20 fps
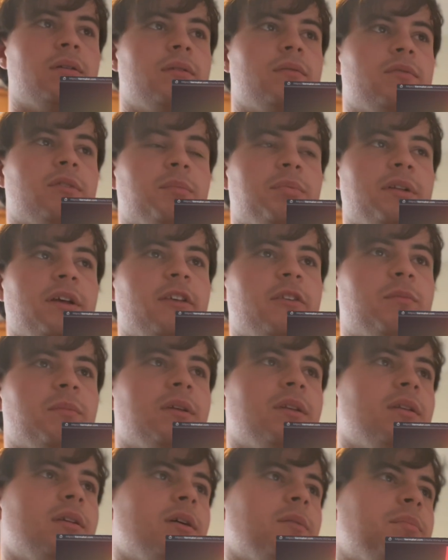
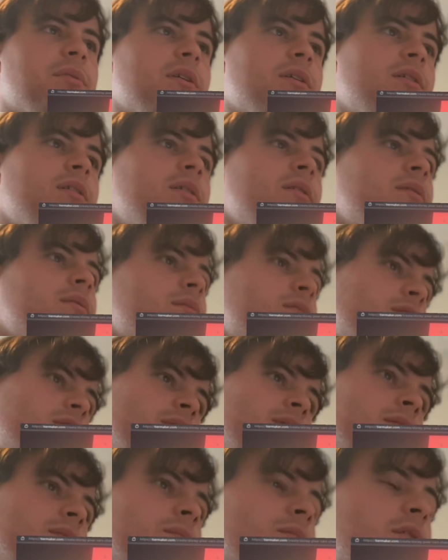replacement appeared,
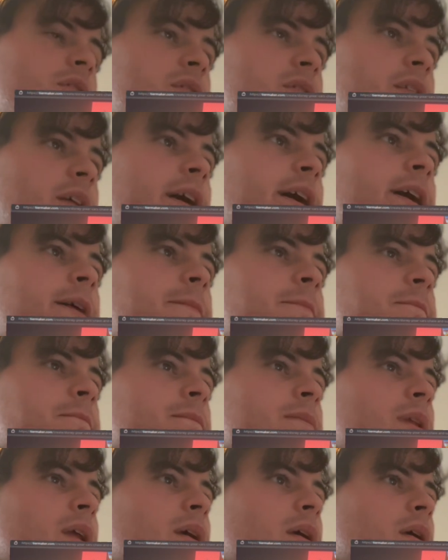so there's that.
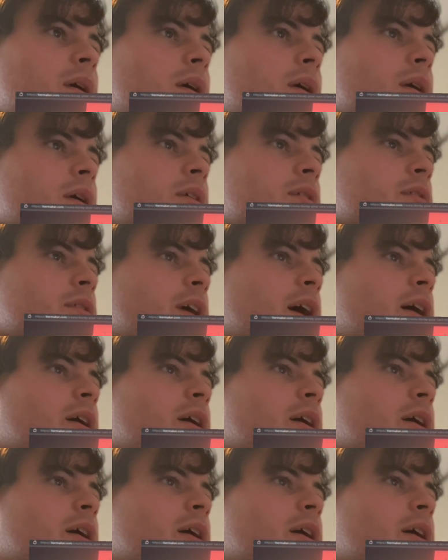So yeah,